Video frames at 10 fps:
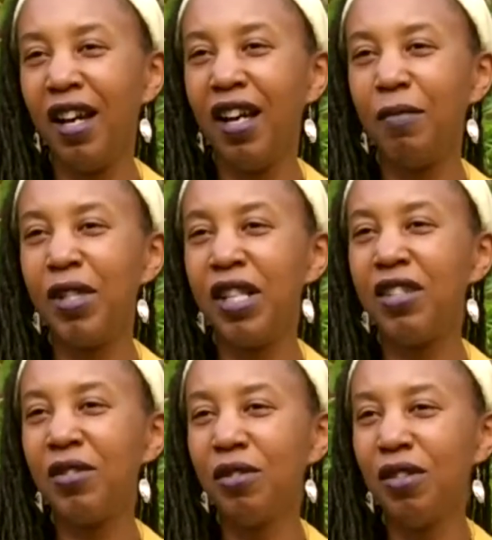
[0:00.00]
and when they
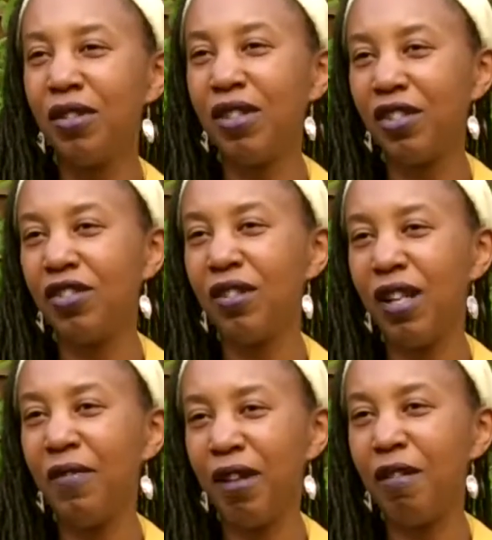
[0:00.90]
saw the
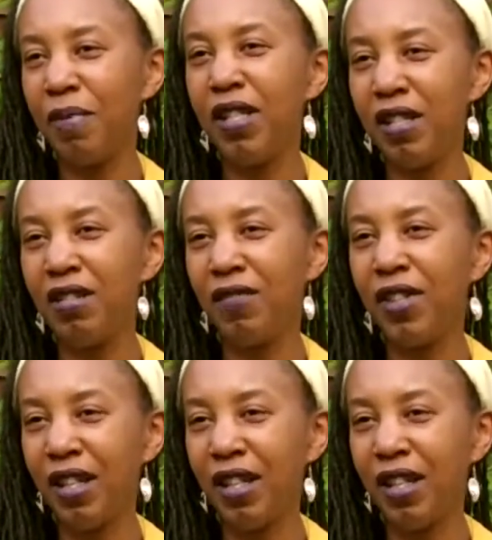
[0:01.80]
therapist for their